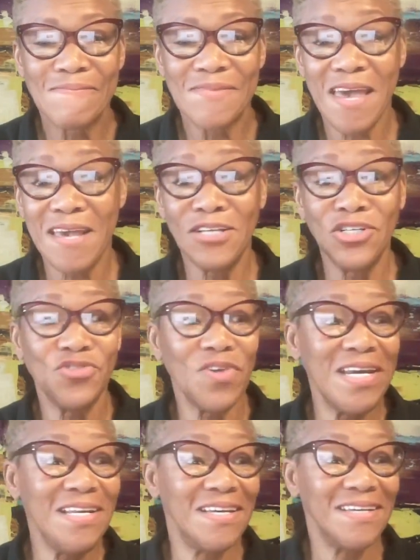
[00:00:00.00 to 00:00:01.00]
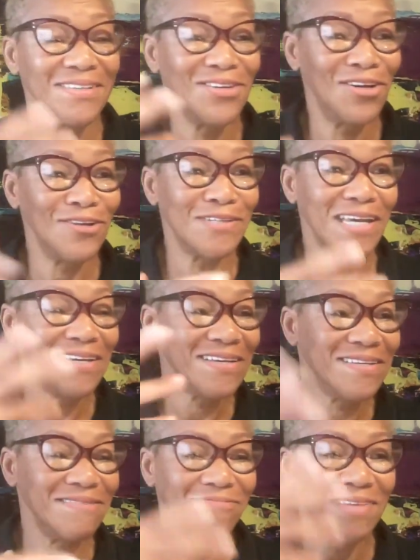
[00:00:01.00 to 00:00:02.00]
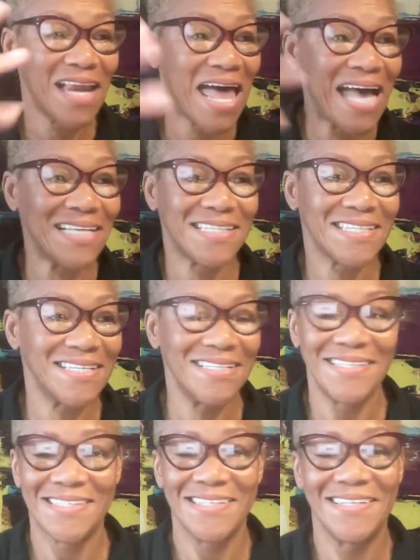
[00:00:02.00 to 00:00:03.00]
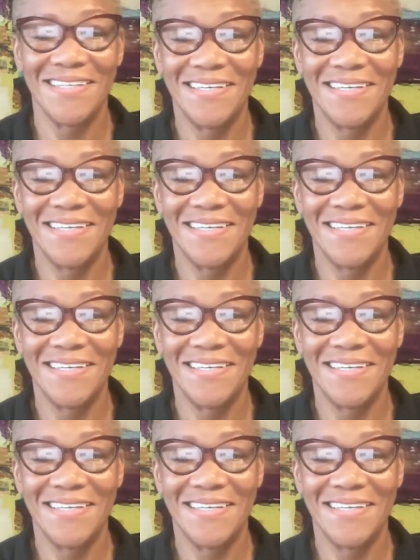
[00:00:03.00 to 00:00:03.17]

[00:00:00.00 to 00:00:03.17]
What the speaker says: Taking training, you know, taking classes.